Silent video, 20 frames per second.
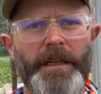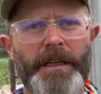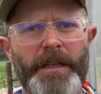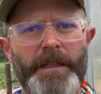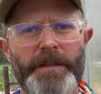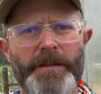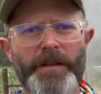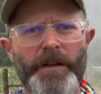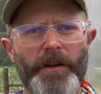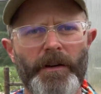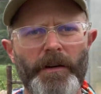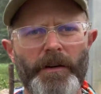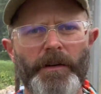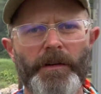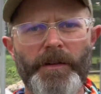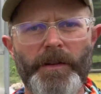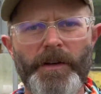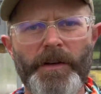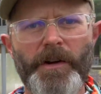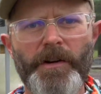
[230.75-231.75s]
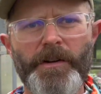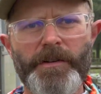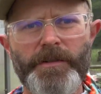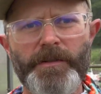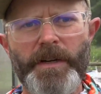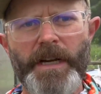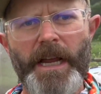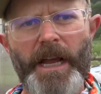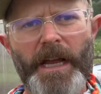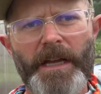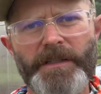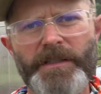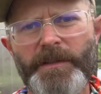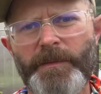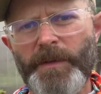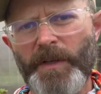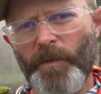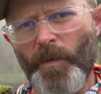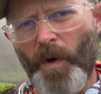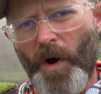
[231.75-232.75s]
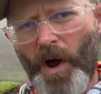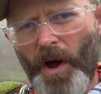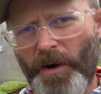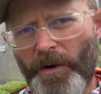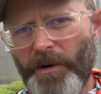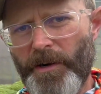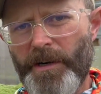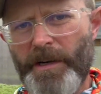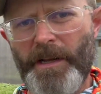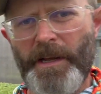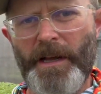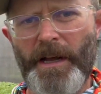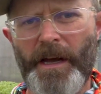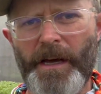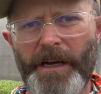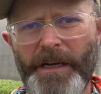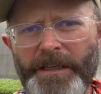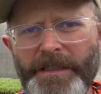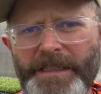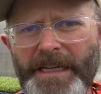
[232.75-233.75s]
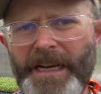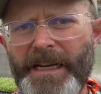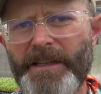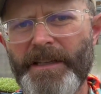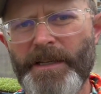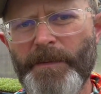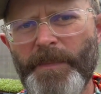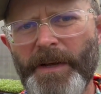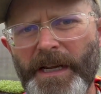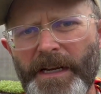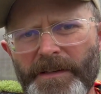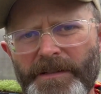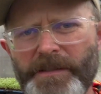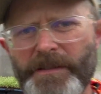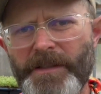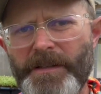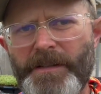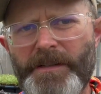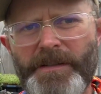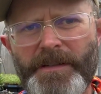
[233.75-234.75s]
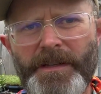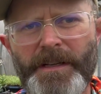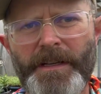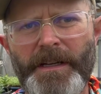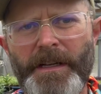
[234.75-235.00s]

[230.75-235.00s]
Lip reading: So the nursery has to be watered on a daily basis.